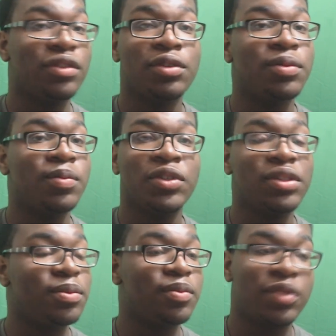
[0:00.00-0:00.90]
just
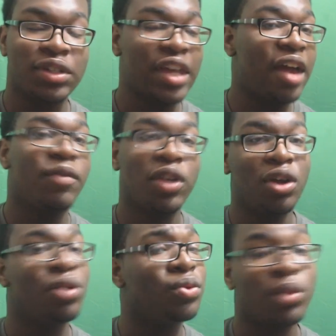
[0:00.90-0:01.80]
just just having to
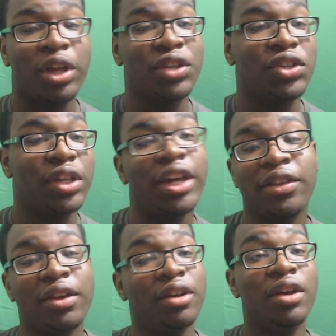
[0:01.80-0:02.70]
go through like shit like
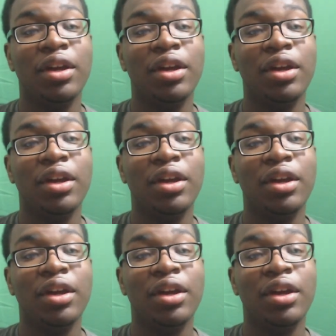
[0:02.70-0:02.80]
that,